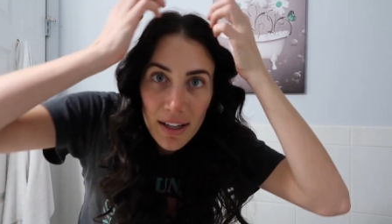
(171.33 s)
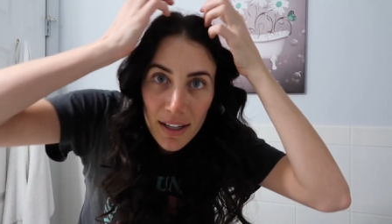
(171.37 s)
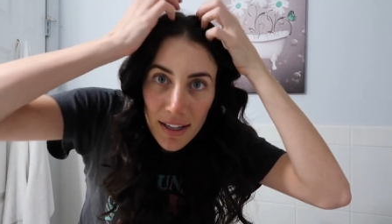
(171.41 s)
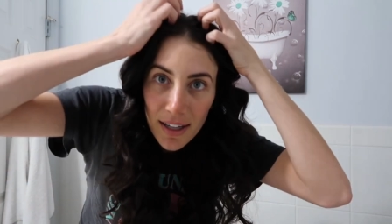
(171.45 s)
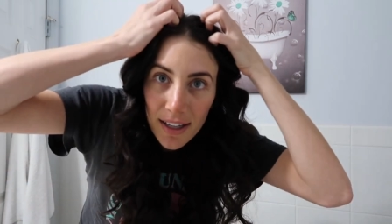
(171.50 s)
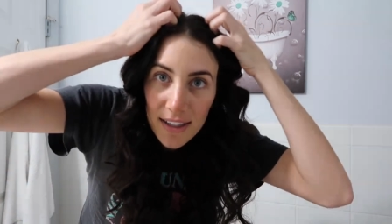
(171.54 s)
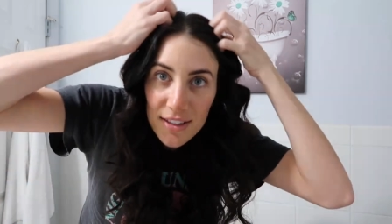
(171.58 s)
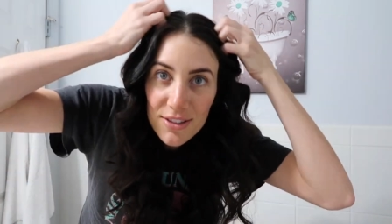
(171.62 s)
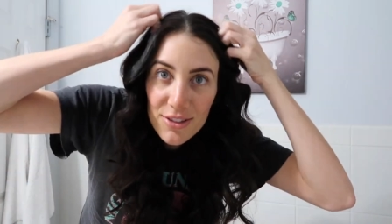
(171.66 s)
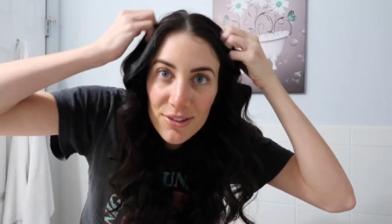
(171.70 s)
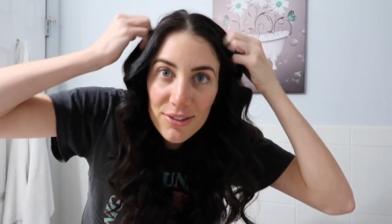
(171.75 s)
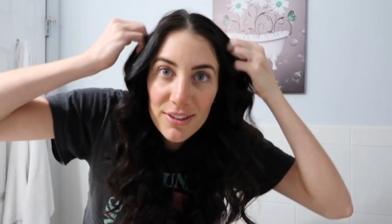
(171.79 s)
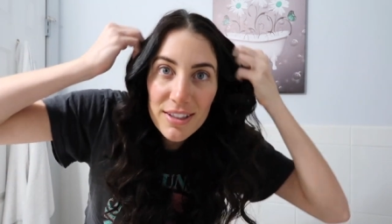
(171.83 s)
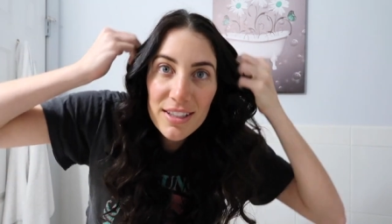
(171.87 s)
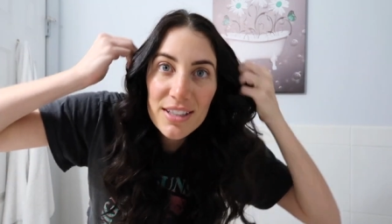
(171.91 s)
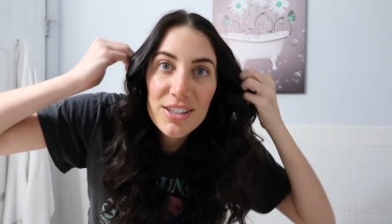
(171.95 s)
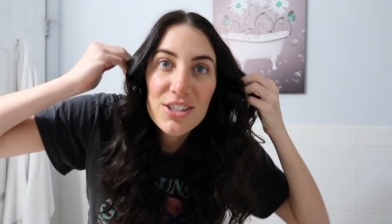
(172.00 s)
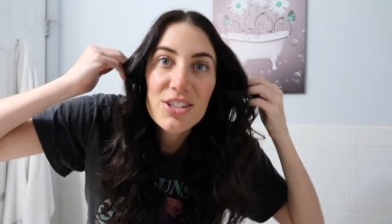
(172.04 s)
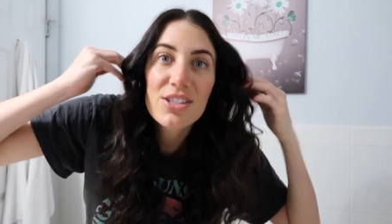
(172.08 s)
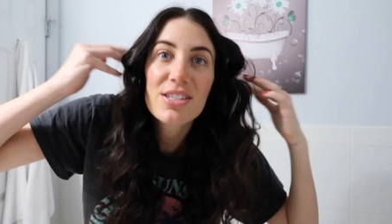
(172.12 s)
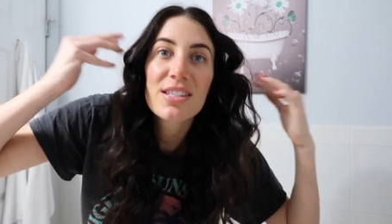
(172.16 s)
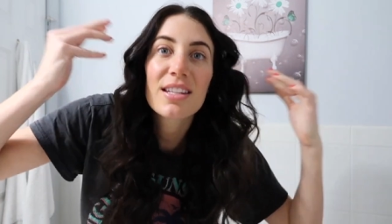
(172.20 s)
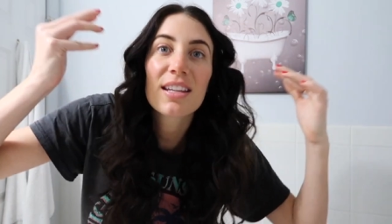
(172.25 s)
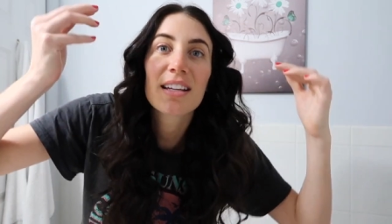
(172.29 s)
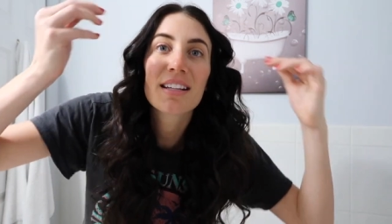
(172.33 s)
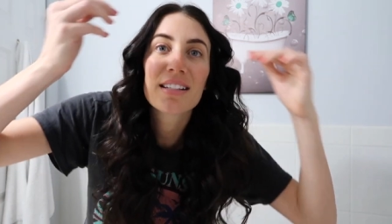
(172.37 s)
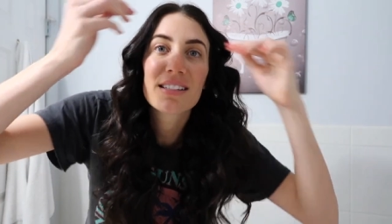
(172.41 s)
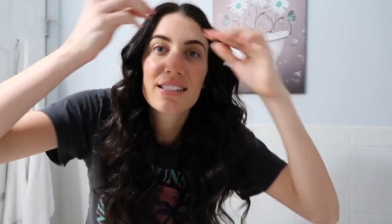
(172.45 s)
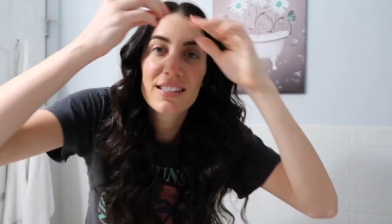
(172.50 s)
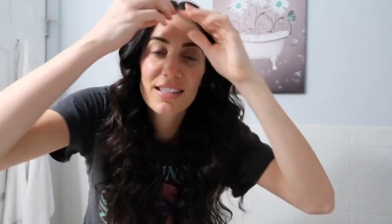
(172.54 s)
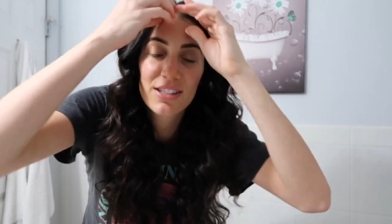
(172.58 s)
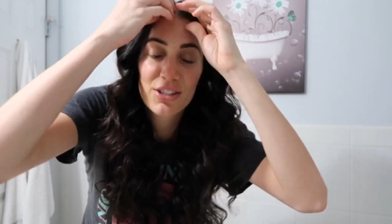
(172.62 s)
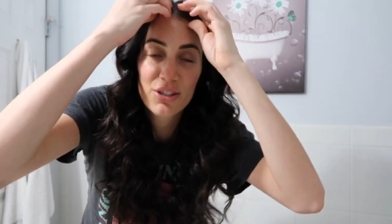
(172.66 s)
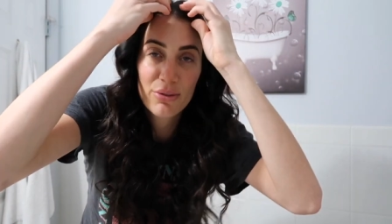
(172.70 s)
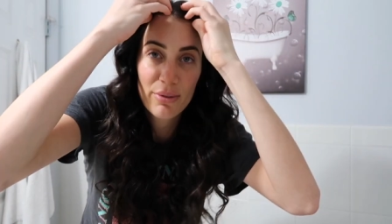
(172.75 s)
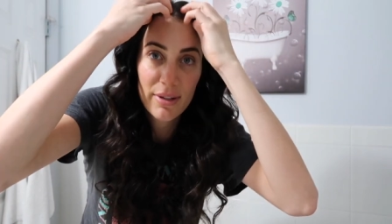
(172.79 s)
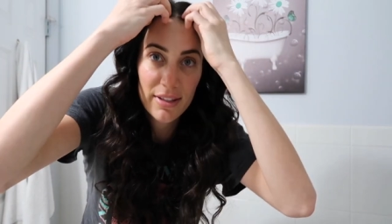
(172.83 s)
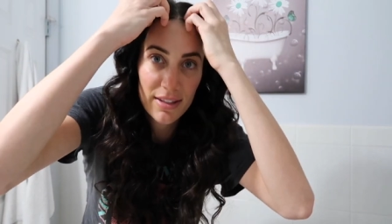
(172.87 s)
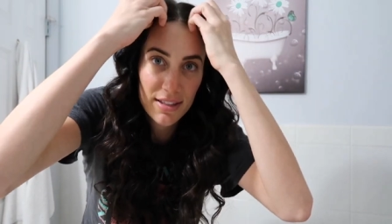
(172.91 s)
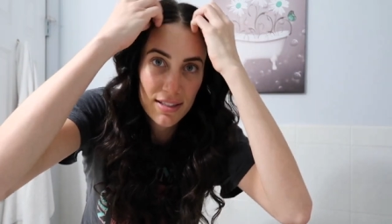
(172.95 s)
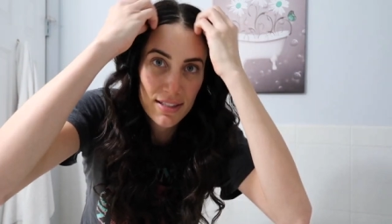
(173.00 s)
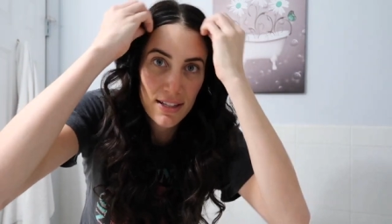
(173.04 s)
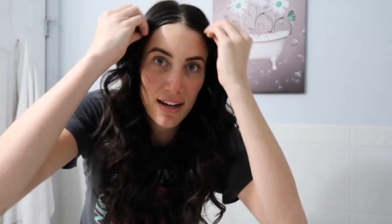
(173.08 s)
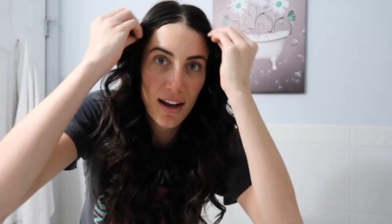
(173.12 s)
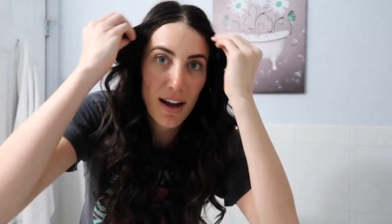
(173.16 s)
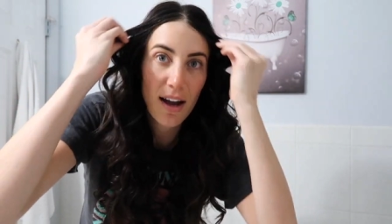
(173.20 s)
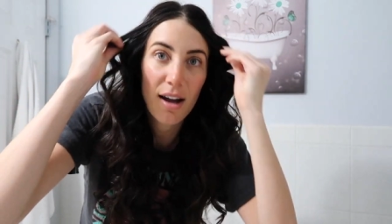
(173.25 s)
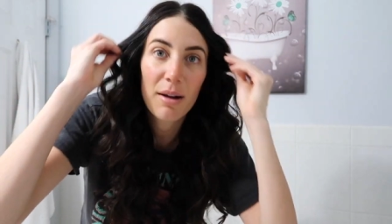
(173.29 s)
and I do need to just like situate the
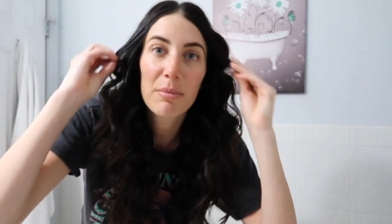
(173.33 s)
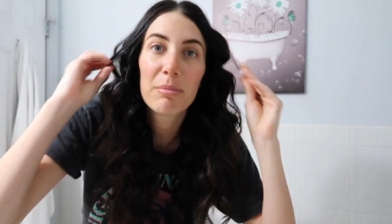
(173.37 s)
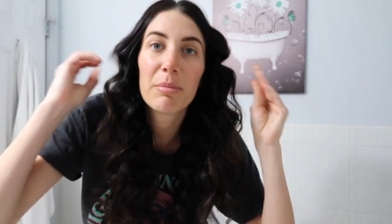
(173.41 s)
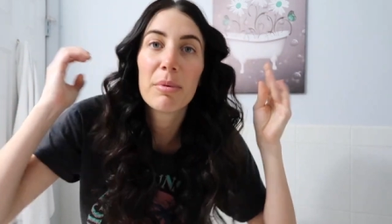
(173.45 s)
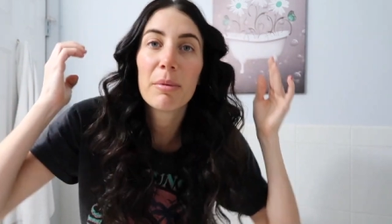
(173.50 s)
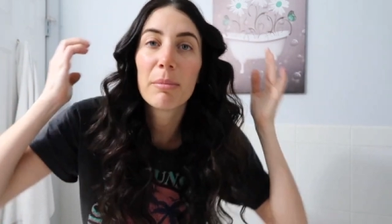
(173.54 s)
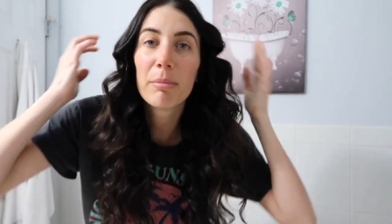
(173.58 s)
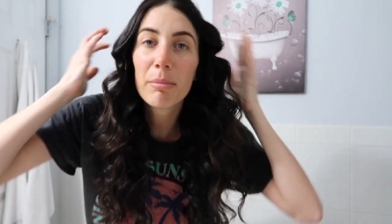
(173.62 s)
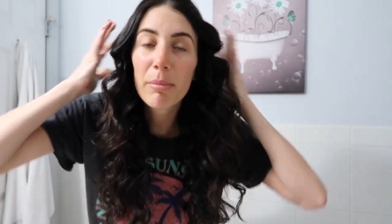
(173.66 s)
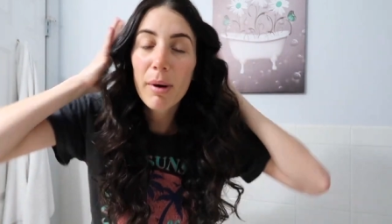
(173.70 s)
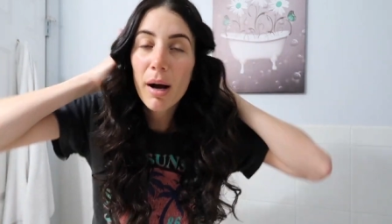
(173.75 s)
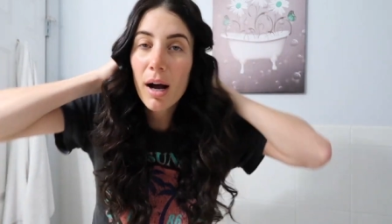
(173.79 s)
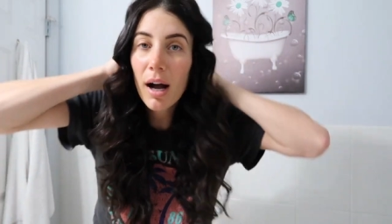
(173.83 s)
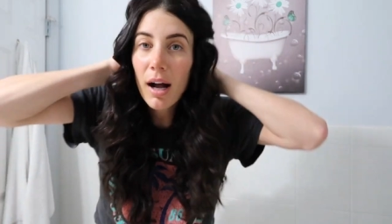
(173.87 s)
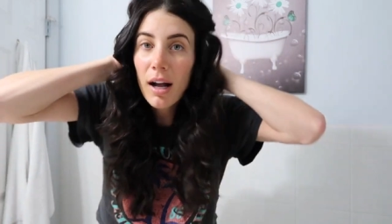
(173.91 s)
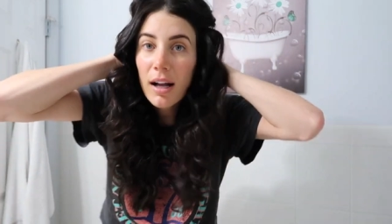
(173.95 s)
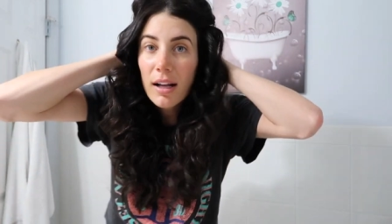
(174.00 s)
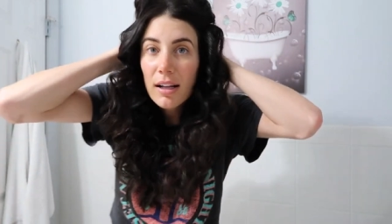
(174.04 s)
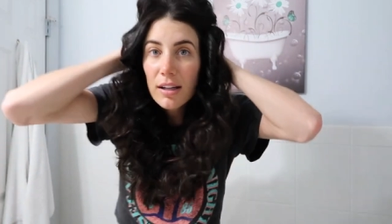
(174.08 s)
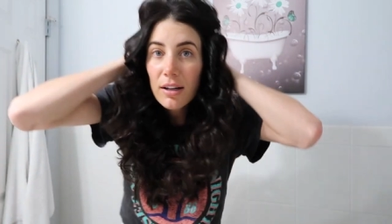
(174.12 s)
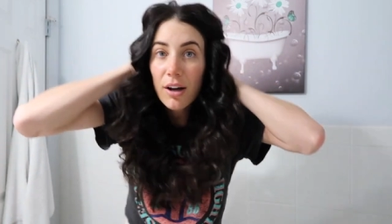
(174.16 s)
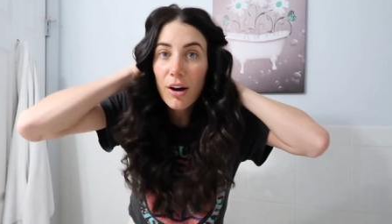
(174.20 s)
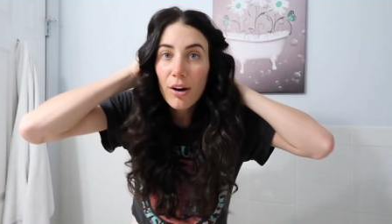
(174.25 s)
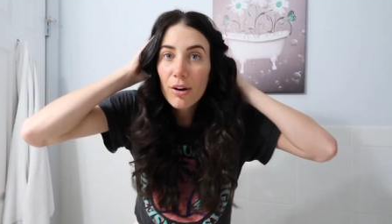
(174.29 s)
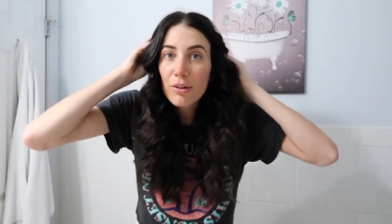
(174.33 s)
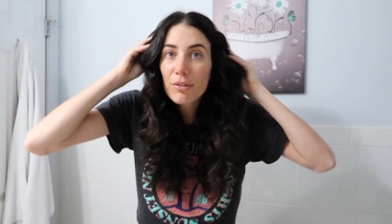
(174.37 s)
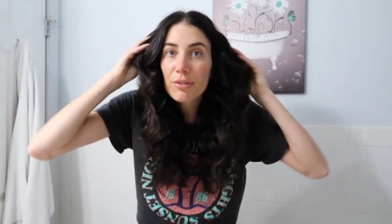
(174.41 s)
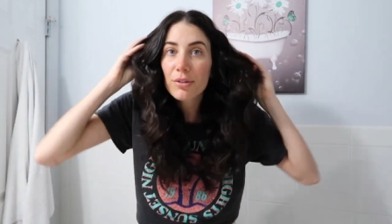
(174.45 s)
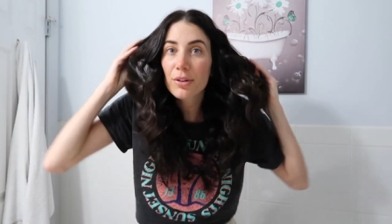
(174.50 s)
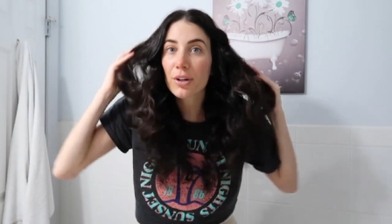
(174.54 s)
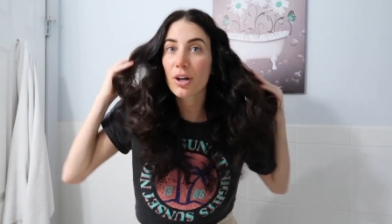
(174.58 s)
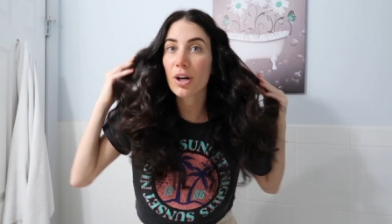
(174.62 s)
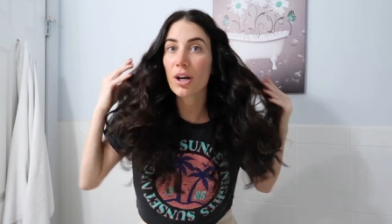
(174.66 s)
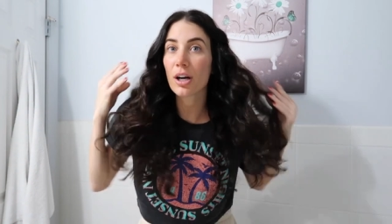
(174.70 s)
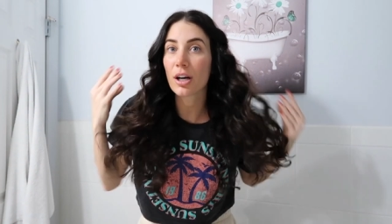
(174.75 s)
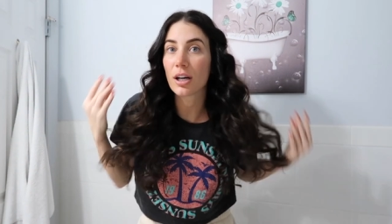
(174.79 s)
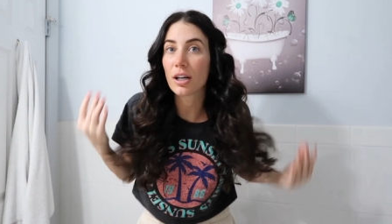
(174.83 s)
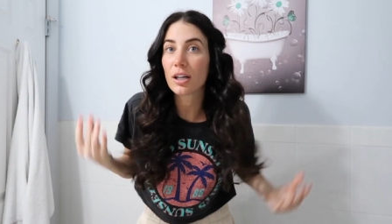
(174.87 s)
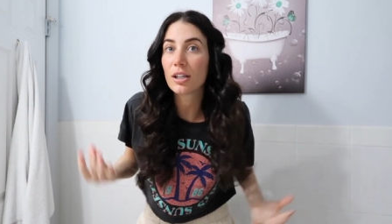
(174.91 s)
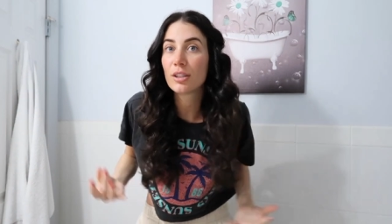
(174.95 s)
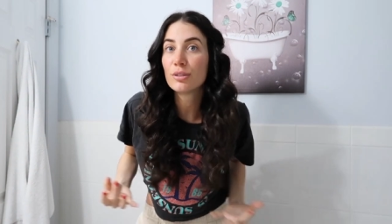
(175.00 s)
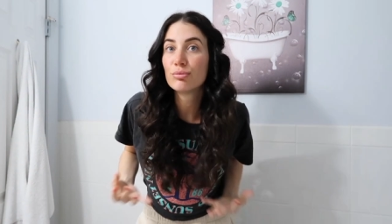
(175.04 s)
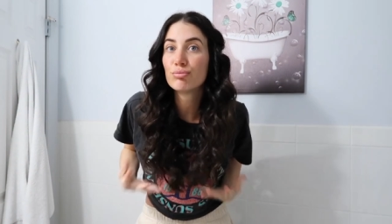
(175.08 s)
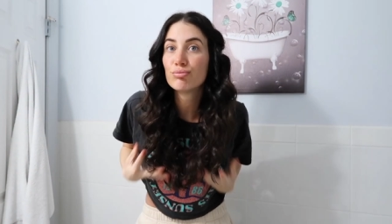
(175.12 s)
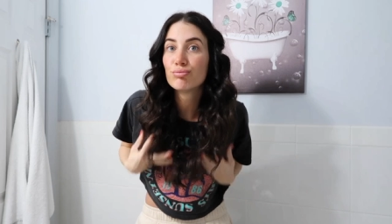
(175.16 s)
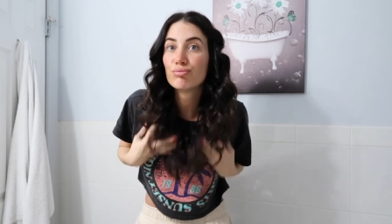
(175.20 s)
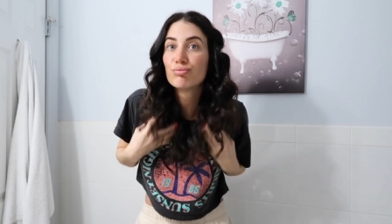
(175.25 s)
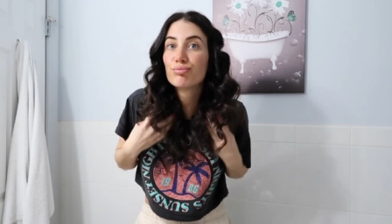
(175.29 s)
top, but
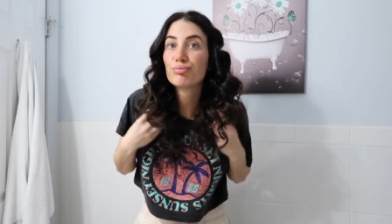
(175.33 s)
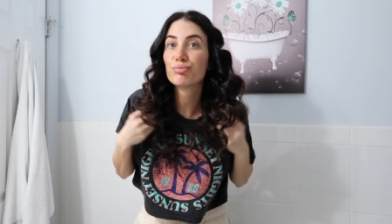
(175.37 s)
overall,